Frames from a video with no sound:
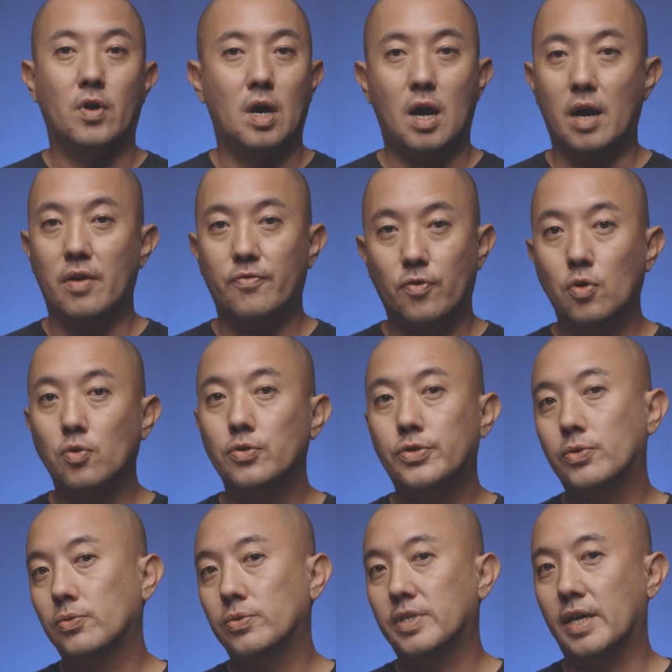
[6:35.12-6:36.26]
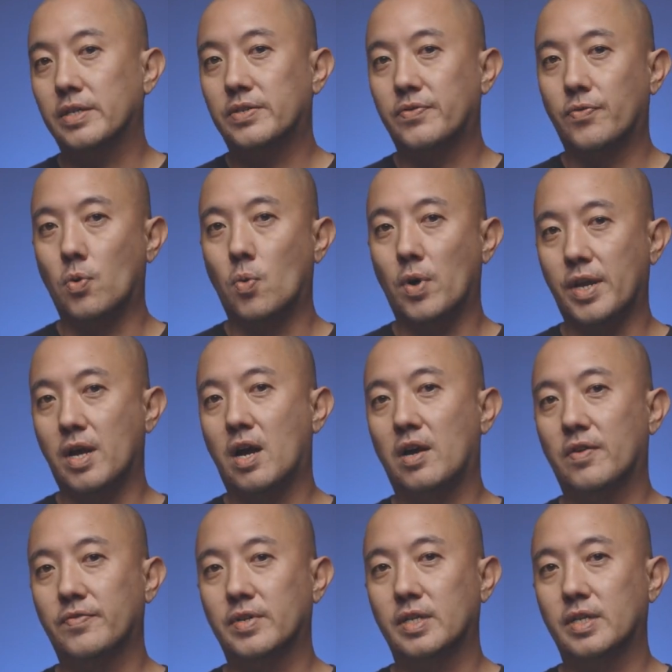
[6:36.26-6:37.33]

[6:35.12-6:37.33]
I've owned 2 sets for 1.5